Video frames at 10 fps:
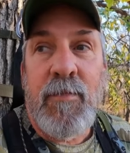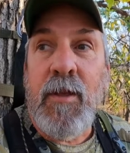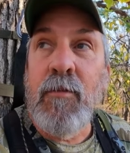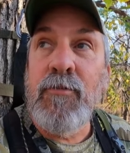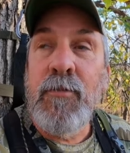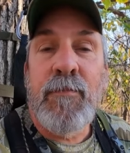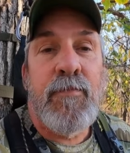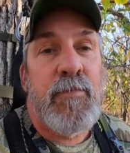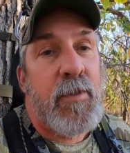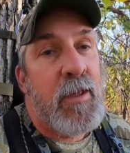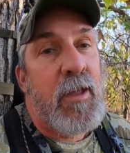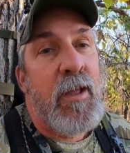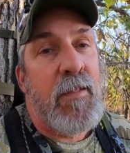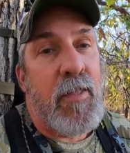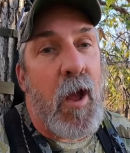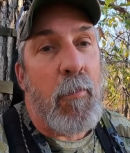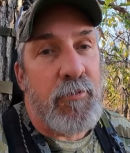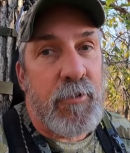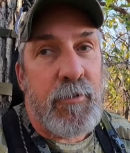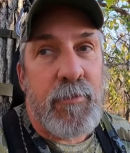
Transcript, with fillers: It was the opposite